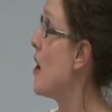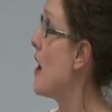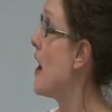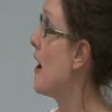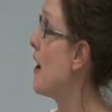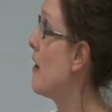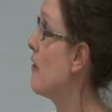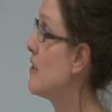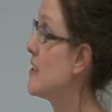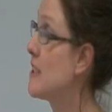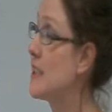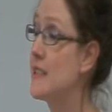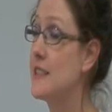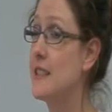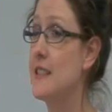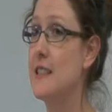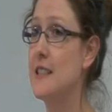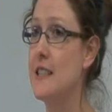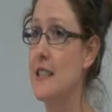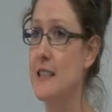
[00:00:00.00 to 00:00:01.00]

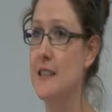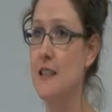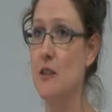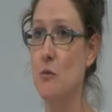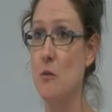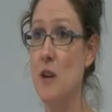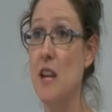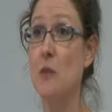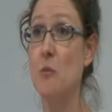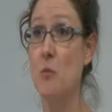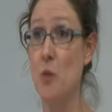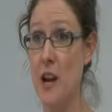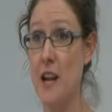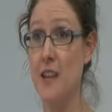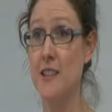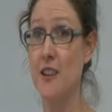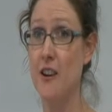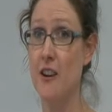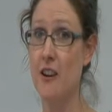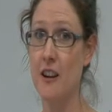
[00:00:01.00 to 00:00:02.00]
resistances that we had
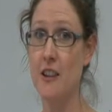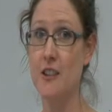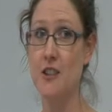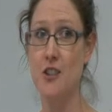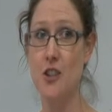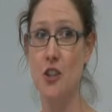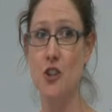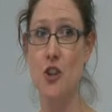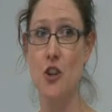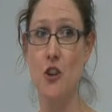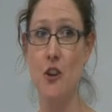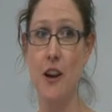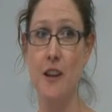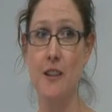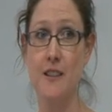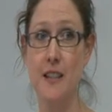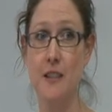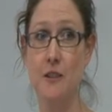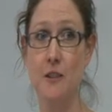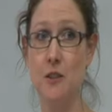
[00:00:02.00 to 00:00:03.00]
bred at our institute
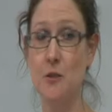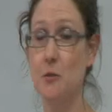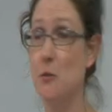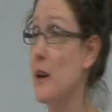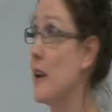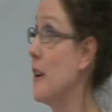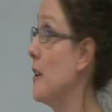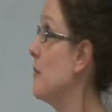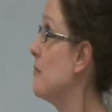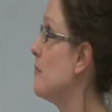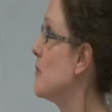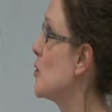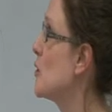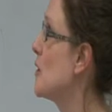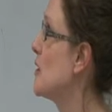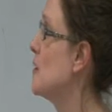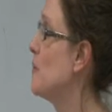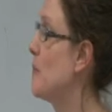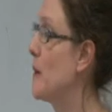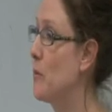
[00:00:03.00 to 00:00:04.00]
and elsewhere. So
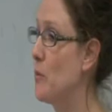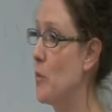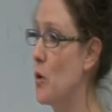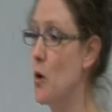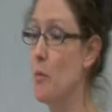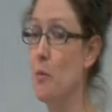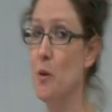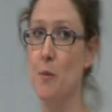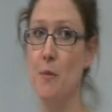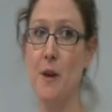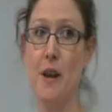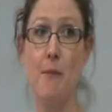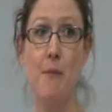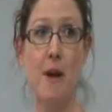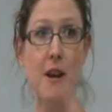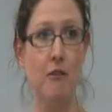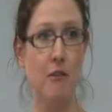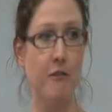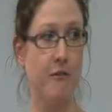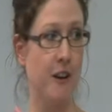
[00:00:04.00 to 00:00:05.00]
it's a big problem, and I
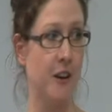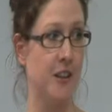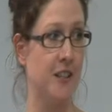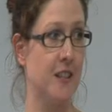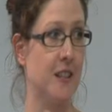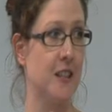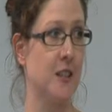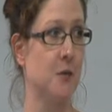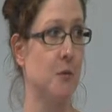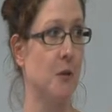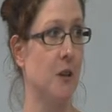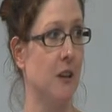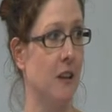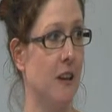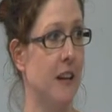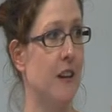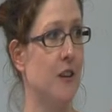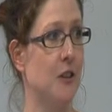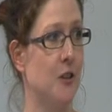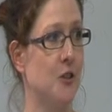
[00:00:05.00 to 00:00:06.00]
might refer to this one
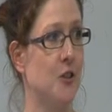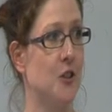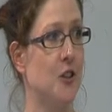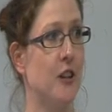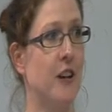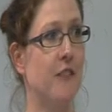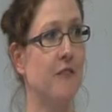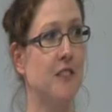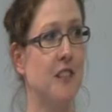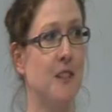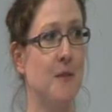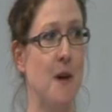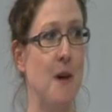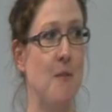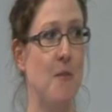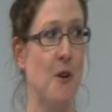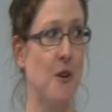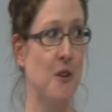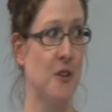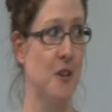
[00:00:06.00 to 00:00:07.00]
later, so you have to
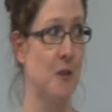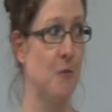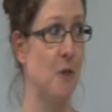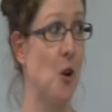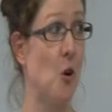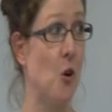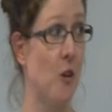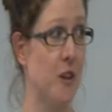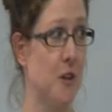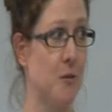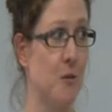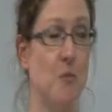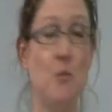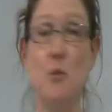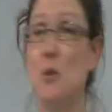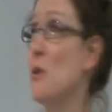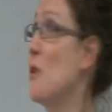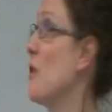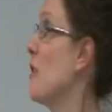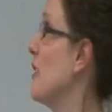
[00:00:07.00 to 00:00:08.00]
remember. So we call this one
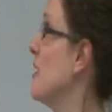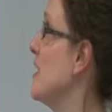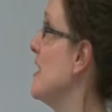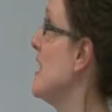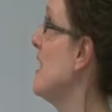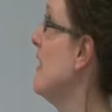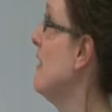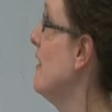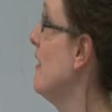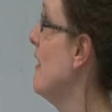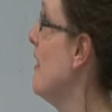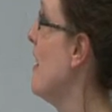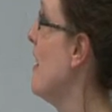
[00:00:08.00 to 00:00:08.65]
blue 13.